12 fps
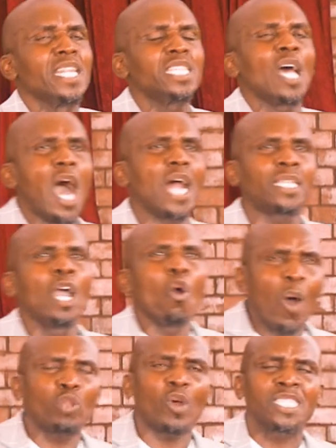in his heart.
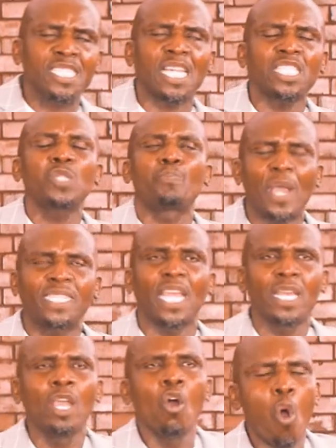What was Jesus'
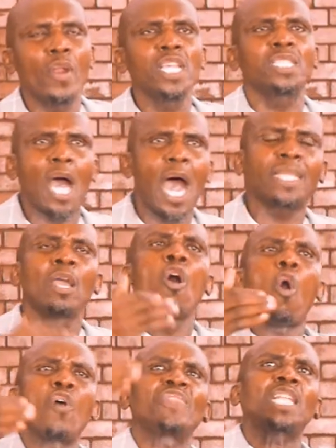pattern on his heart
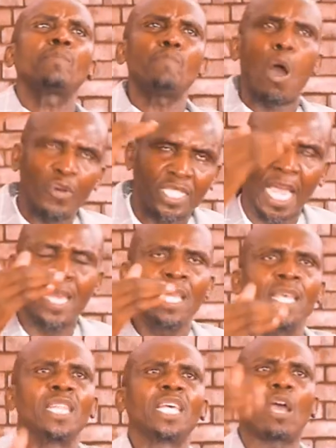on that
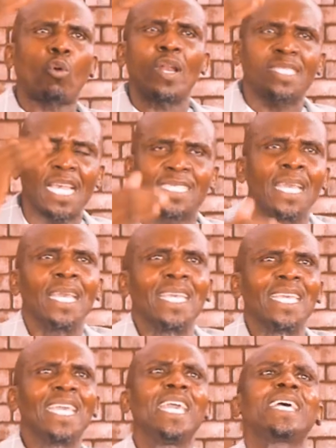mountain? The record says
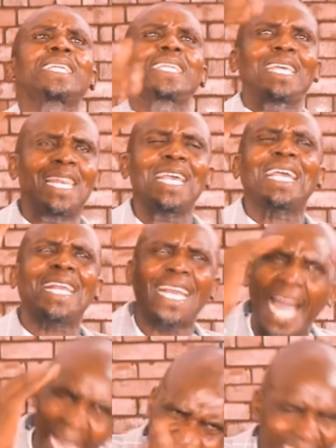he really
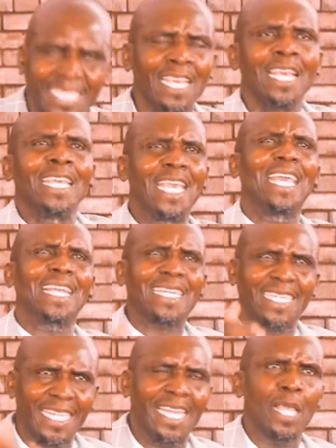cried, he
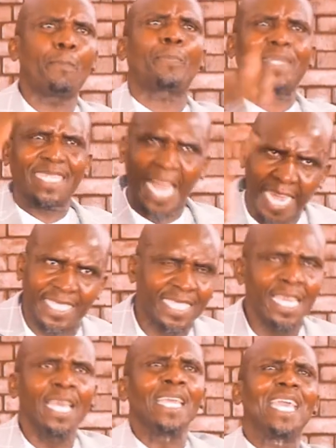really prayed,
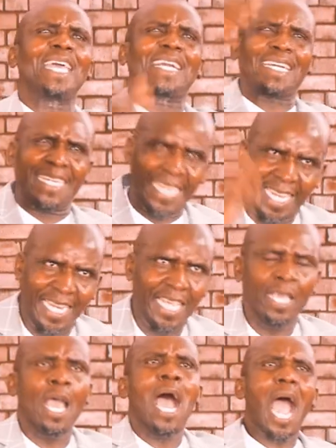he really